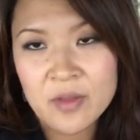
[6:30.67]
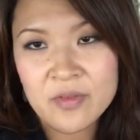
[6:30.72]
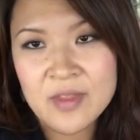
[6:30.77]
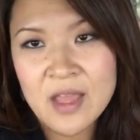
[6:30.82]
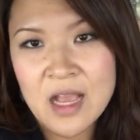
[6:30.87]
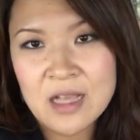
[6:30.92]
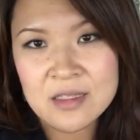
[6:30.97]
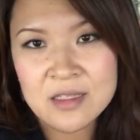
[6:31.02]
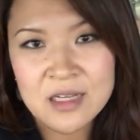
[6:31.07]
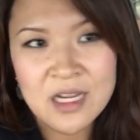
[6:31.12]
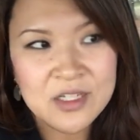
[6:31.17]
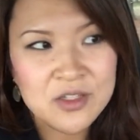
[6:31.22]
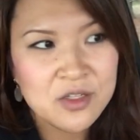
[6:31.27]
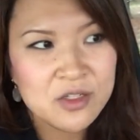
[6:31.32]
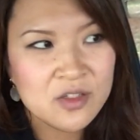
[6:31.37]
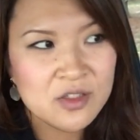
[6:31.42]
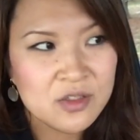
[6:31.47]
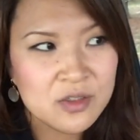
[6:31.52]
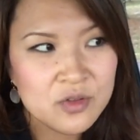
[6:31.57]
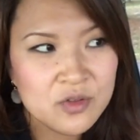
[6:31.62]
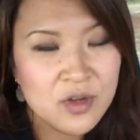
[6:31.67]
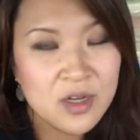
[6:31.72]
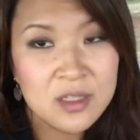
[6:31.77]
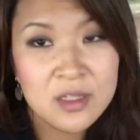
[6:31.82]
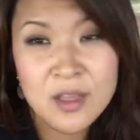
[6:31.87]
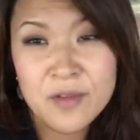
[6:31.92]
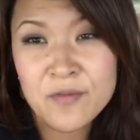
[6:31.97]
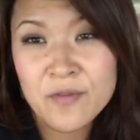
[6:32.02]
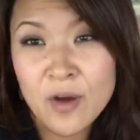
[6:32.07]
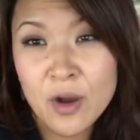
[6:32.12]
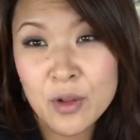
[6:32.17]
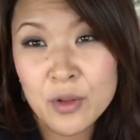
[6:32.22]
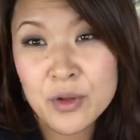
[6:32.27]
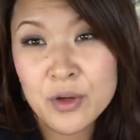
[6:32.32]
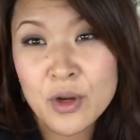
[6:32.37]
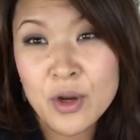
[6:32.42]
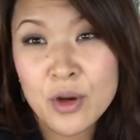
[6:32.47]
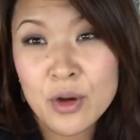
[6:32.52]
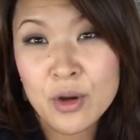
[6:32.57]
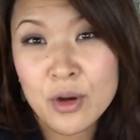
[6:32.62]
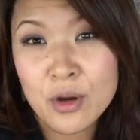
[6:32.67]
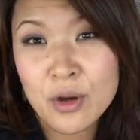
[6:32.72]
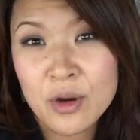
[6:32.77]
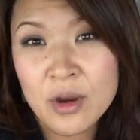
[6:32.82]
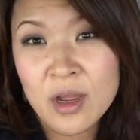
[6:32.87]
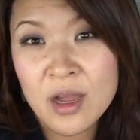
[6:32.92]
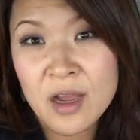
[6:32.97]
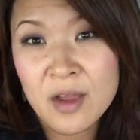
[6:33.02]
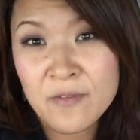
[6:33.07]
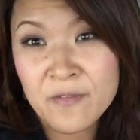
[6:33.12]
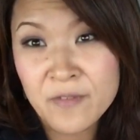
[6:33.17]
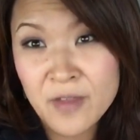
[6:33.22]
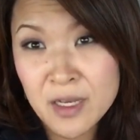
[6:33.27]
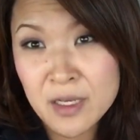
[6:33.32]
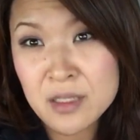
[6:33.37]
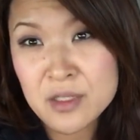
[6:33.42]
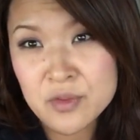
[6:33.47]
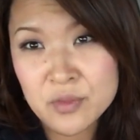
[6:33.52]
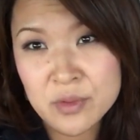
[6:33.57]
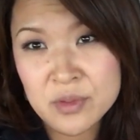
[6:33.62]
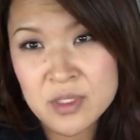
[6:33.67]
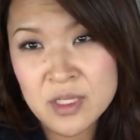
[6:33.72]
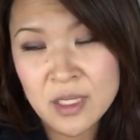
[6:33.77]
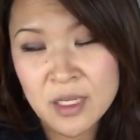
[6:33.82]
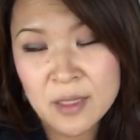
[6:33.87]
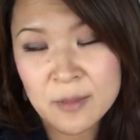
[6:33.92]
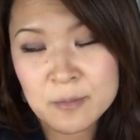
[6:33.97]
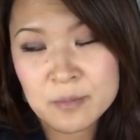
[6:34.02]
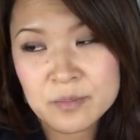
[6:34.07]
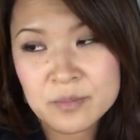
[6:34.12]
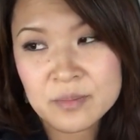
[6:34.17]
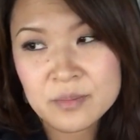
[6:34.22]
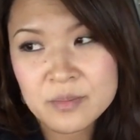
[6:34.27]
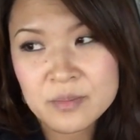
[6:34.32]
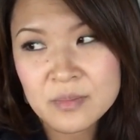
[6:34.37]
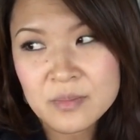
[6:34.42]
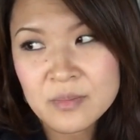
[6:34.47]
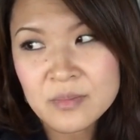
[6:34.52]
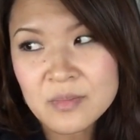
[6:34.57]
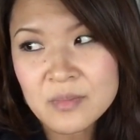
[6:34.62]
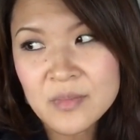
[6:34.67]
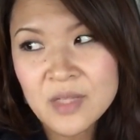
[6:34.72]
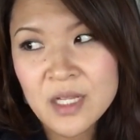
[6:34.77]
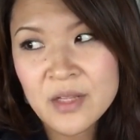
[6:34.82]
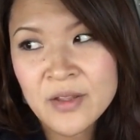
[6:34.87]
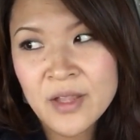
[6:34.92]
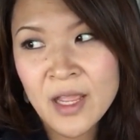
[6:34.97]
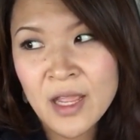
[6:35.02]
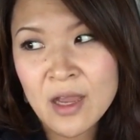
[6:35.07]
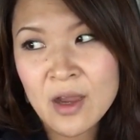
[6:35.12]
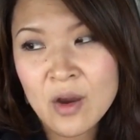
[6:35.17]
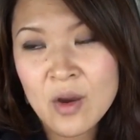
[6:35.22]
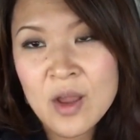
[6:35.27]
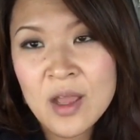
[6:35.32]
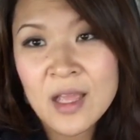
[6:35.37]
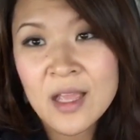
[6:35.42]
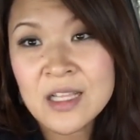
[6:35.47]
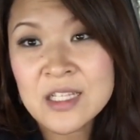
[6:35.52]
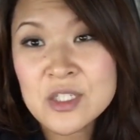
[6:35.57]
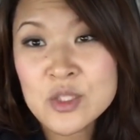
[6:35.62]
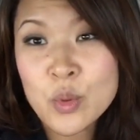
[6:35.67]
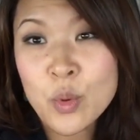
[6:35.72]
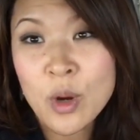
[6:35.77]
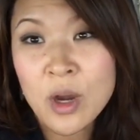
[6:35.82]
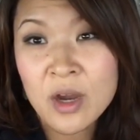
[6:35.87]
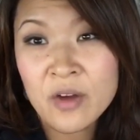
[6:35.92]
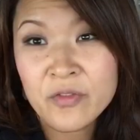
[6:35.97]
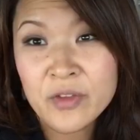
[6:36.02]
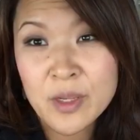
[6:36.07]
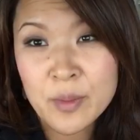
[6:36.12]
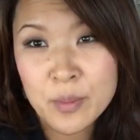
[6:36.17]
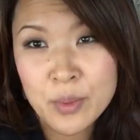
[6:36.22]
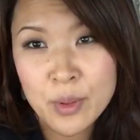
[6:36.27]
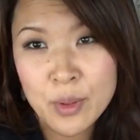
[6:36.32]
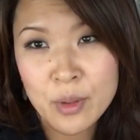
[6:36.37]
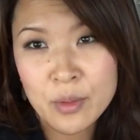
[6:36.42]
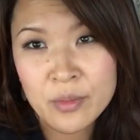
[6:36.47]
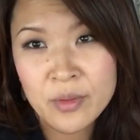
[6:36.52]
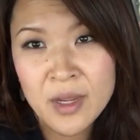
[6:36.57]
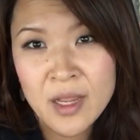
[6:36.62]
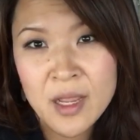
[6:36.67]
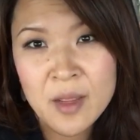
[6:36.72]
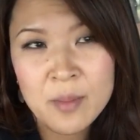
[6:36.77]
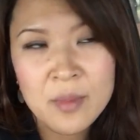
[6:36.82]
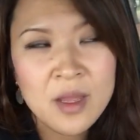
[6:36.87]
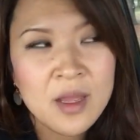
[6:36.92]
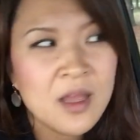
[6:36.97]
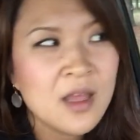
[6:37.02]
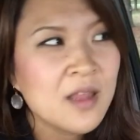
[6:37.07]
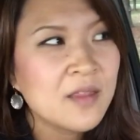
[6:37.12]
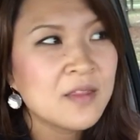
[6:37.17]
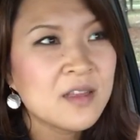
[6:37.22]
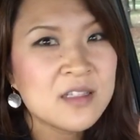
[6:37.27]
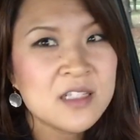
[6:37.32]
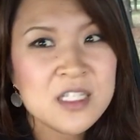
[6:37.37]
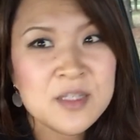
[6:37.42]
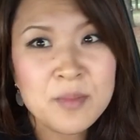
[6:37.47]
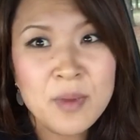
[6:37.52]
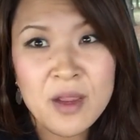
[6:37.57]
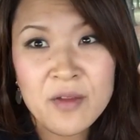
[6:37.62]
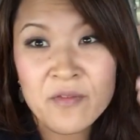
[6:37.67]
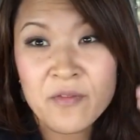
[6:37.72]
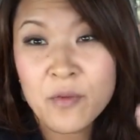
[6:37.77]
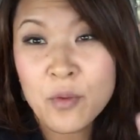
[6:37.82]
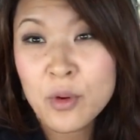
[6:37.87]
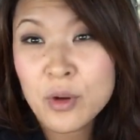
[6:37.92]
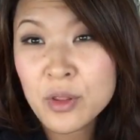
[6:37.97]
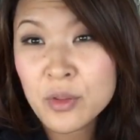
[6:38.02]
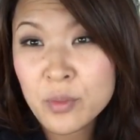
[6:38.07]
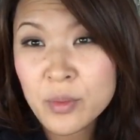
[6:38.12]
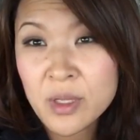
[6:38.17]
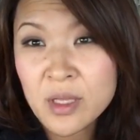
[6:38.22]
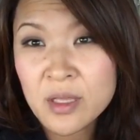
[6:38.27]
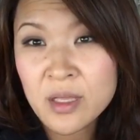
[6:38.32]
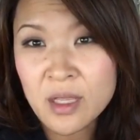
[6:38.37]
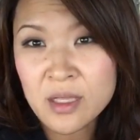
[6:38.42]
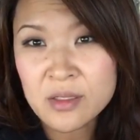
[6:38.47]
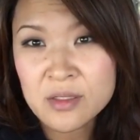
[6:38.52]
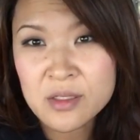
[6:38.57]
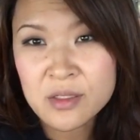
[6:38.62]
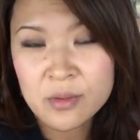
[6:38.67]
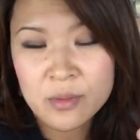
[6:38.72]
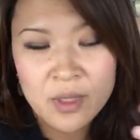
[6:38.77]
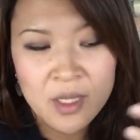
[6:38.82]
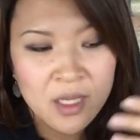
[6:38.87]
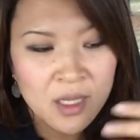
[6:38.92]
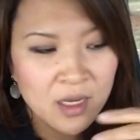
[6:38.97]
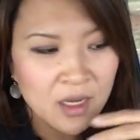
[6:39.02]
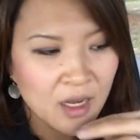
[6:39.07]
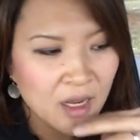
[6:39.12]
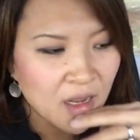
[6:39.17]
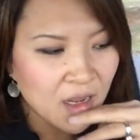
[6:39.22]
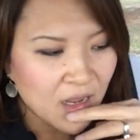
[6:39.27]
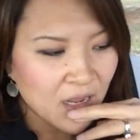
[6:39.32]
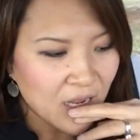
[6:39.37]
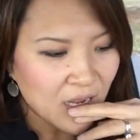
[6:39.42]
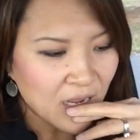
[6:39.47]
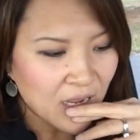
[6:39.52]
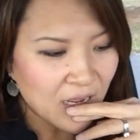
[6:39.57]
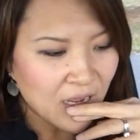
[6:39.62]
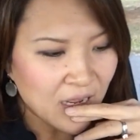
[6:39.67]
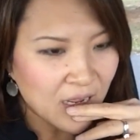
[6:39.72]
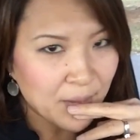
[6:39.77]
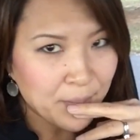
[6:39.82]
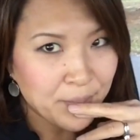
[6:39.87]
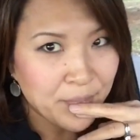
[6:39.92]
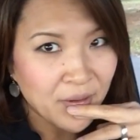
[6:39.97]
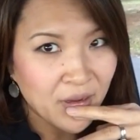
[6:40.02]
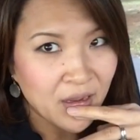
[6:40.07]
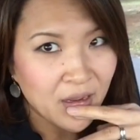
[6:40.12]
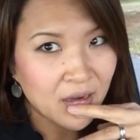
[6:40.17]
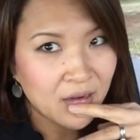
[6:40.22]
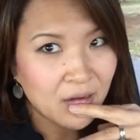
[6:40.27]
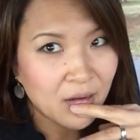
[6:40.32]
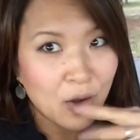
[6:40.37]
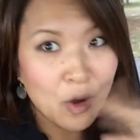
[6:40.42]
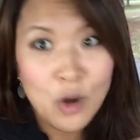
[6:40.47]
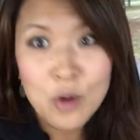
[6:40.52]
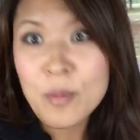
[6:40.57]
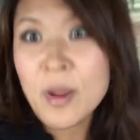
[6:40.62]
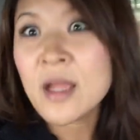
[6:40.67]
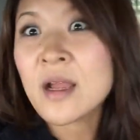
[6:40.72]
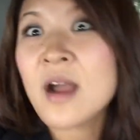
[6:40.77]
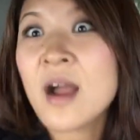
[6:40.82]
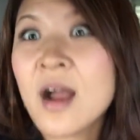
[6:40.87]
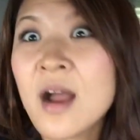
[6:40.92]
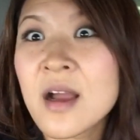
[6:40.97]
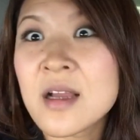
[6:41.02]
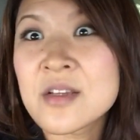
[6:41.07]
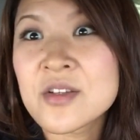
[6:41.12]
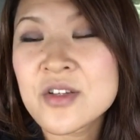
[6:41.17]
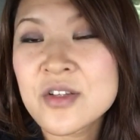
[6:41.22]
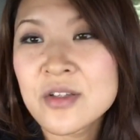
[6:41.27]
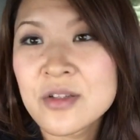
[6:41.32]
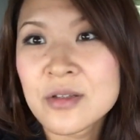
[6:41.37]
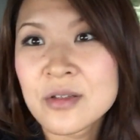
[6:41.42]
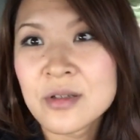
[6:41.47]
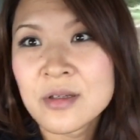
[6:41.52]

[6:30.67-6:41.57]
that, and I just strictly followed her fitness routine. Now it's 12-week program. This is my 4th week into it, but oh my gosh,